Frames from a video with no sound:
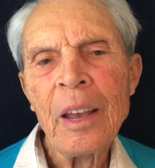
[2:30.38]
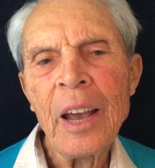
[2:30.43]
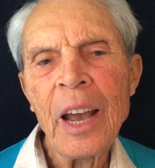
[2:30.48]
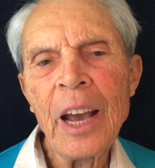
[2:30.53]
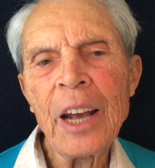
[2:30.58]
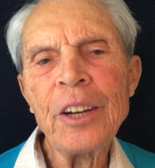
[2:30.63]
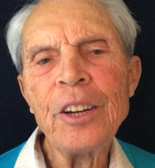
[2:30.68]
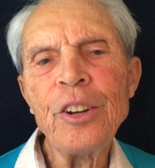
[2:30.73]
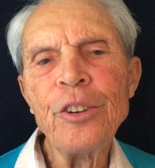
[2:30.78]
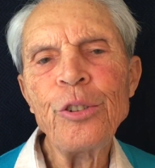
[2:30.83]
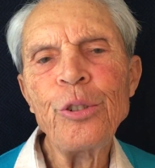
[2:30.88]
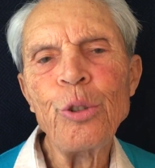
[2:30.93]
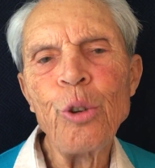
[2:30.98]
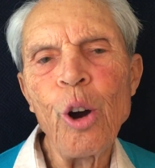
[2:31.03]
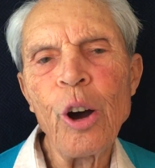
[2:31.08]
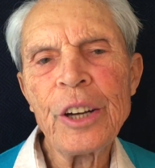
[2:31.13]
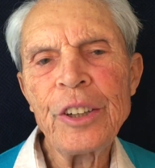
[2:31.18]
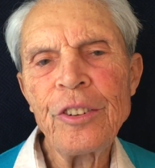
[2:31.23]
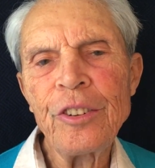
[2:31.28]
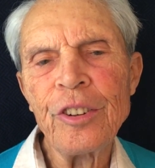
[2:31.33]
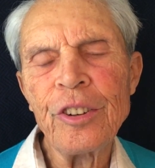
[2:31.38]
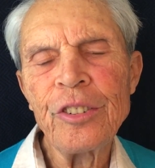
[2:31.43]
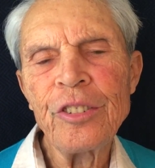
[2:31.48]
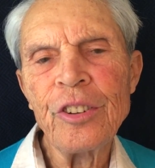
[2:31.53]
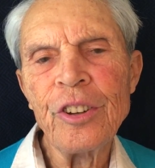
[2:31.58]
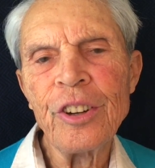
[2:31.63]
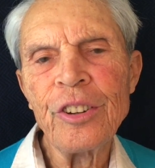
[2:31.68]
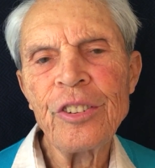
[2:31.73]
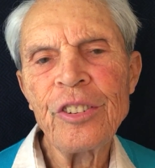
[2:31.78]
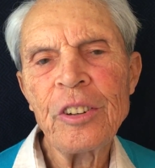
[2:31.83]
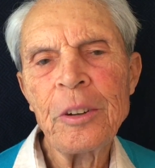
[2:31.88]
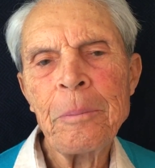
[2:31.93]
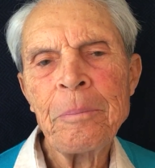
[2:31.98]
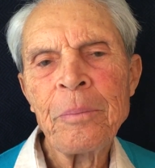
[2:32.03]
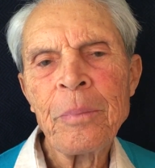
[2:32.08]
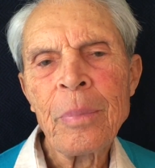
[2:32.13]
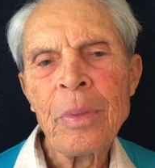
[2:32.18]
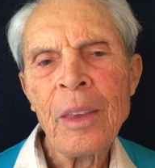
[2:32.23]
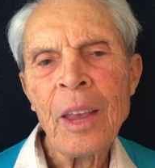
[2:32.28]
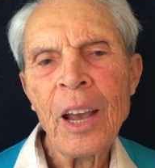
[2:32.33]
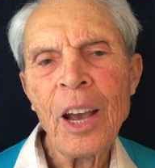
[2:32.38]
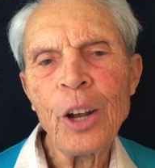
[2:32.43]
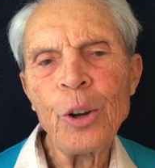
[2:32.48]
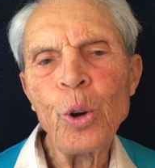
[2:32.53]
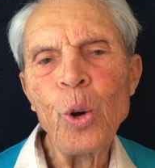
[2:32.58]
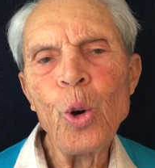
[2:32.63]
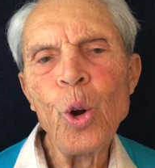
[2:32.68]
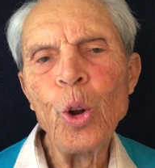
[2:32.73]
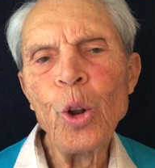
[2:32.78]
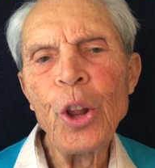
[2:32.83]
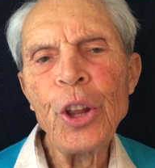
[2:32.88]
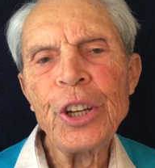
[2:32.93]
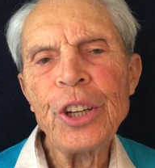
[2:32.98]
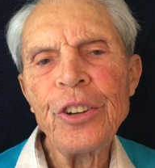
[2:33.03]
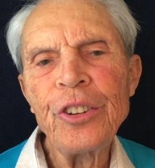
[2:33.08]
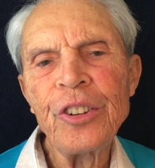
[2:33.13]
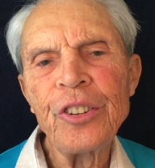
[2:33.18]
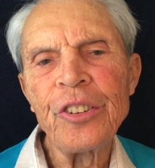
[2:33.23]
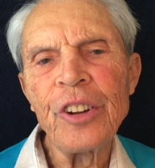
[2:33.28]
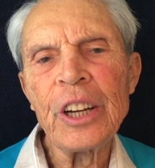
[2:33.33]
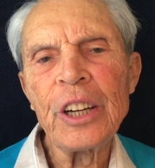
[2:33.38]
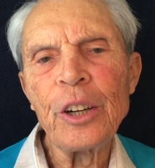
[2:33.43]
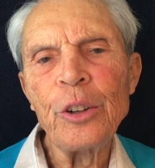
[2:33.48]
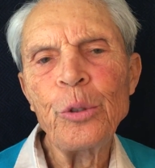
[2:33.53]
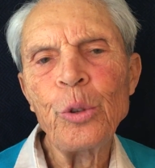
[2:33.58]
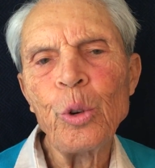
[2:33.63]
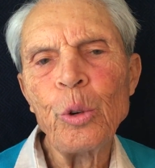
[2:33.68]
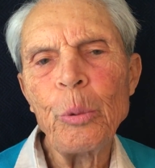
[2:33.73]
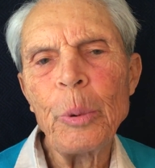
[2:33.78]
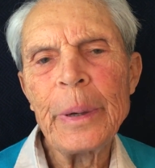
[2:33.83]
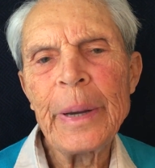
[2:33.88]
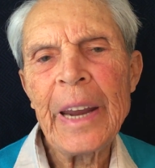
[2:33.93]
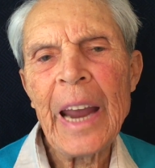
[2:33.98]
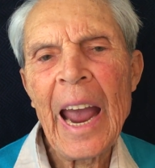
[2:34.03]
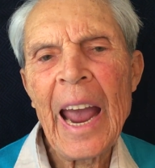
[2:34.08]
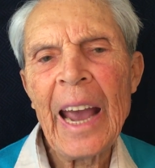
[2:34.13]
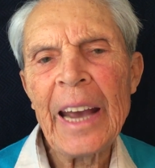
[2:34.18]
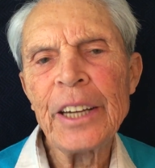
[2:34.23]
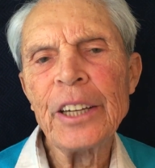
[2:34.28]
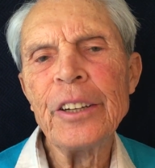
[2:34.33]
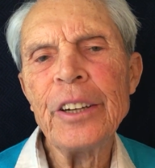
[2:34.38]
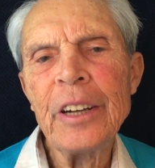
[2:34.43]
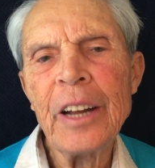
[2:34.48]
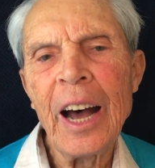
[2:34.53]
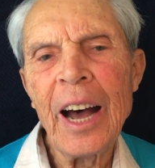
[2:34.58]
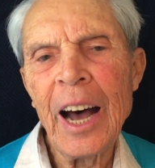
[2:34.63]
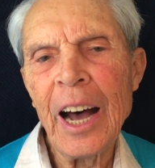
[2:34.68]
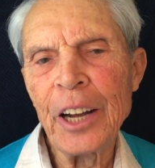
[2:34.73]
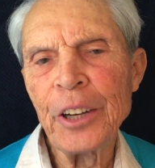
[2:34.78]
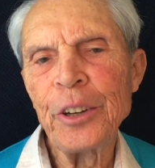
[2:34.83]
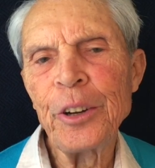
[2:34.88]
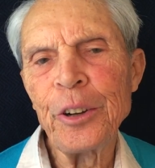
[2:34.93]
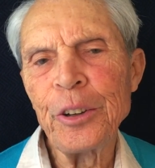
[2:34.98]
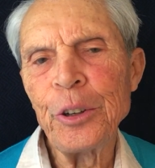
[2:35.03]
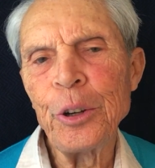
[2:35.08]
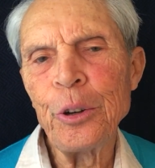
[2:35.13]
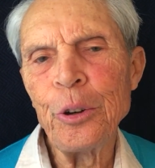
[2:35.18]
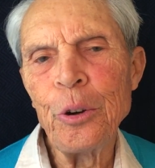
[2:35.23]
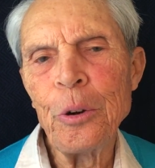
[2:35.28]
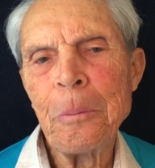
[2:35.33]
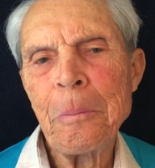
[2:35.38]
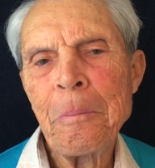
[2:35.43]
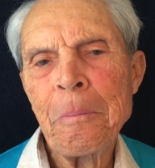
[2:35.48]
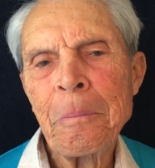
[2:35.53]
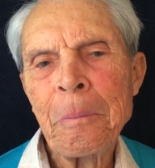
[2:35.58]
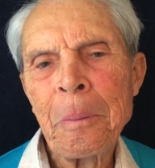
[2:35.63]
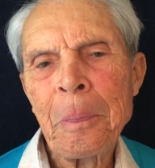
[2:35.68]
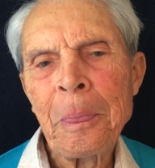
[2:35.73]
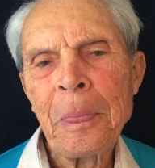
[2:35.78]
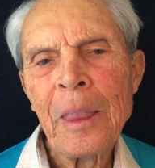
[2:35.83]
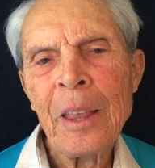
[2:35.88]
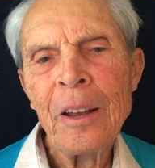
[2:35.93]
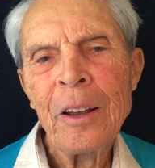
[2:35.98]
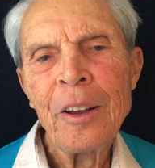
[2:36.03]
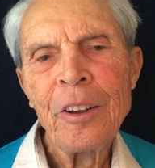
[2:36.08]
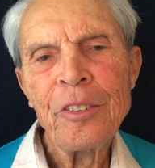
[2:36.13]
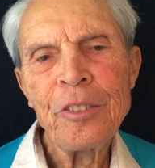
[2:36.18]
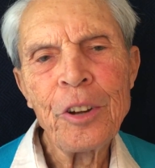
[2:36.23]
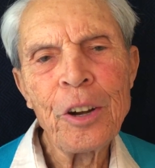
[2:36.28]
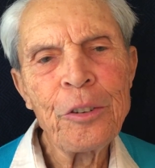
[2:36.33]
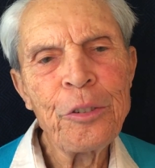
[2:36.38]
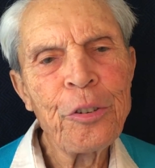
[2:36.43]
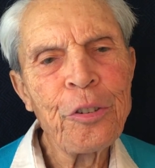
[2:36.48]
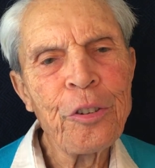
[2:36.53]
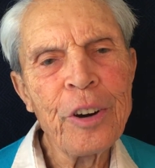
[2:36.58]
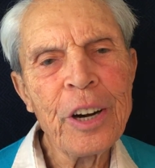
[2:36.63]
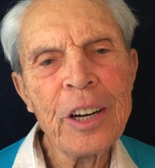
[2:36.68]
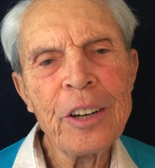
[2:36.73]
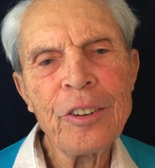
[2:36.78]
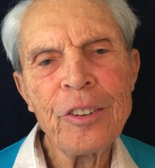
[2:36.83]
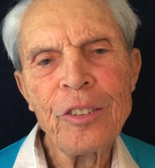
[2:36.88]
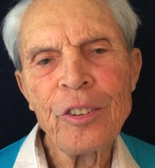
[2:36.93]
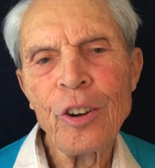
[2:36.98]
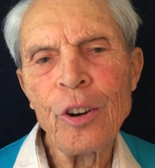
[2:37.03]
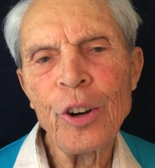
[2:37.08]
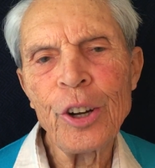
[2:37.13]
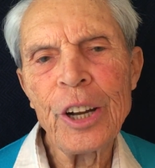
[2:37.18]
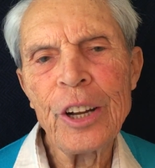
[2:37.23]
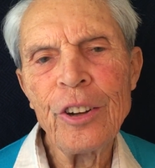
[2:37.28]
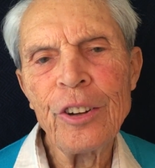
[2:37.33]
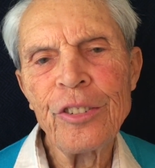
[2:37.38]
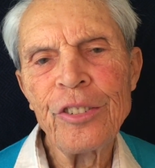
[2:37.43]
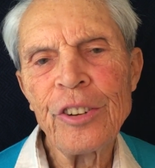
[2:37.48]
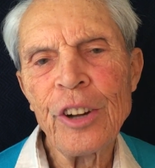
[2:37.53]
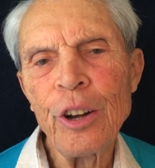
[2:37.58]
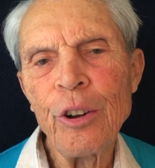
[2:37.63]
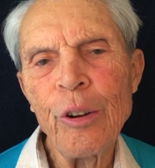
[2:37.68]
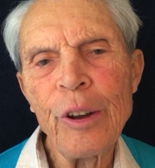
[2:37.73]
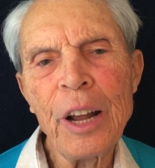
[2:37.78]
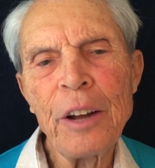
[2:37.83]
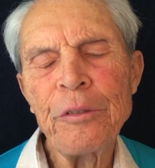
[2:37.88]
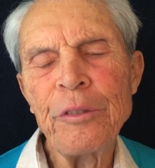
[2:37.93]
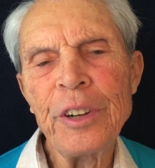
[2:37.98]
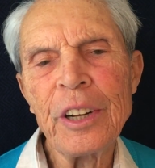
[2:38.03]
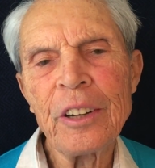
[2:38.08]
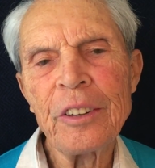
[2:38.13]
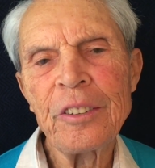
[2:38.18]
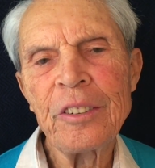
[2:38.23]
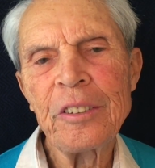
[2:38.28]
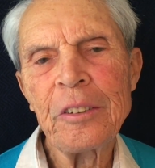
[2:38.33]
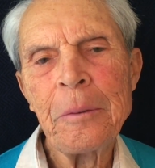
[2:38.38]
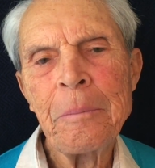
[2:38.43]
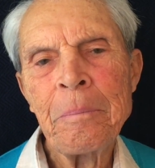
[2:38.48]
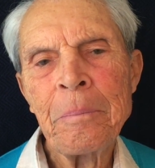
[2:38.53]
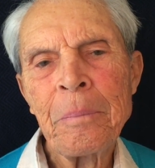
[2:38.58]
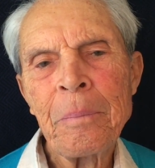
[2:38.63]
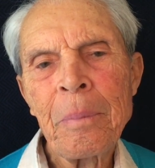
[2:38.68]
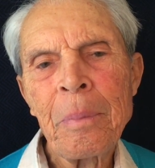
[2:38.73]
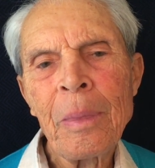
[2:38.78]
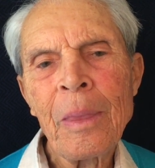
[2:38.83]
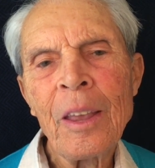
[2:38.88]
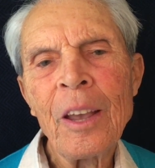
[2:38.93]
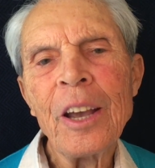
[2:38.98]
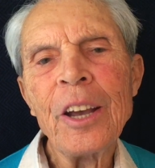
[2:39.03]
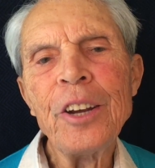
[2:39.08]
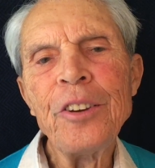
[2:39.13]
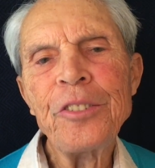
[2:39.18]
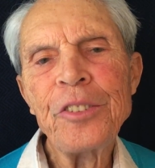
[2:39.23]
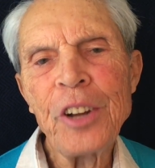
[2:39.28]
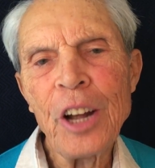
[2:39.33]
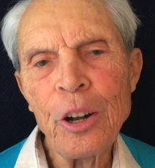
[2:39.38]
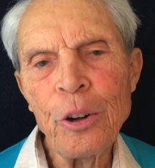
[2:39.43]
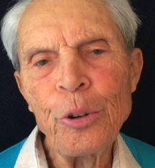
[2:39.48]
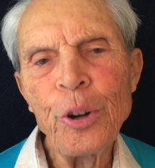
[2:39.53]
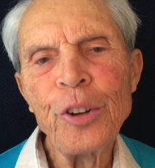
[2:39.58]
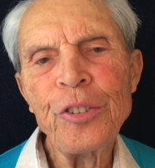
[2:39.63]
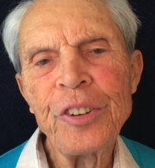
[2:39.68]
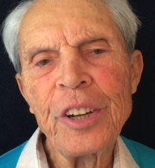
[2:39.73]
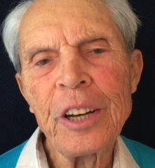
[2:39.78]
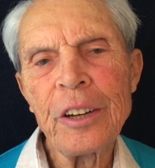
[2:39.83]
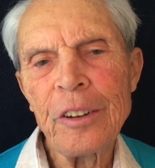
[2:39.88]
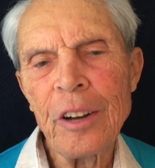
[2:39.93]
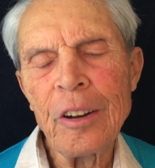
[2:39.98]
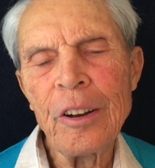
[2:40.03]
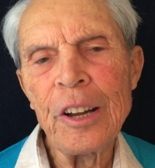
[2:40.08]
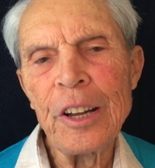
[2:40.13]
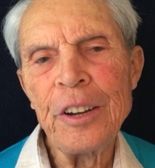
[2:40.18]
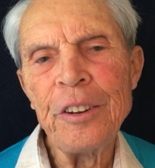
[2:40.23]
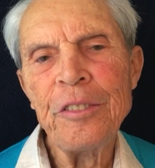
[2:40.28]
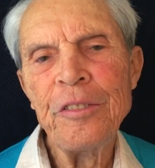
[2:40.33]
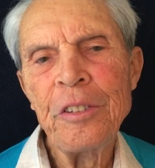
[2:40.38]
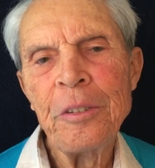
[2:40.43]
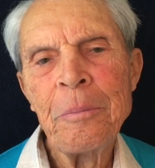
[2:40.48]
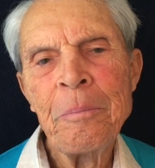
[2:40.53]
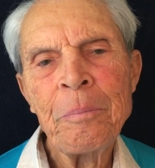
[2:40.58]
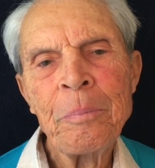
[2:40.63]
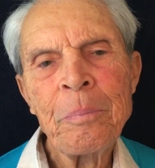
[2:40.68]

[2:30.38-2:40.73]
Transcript: and his righteousness, and all these things will be added unto you. So friends, God has so loved us. He's told us how to live.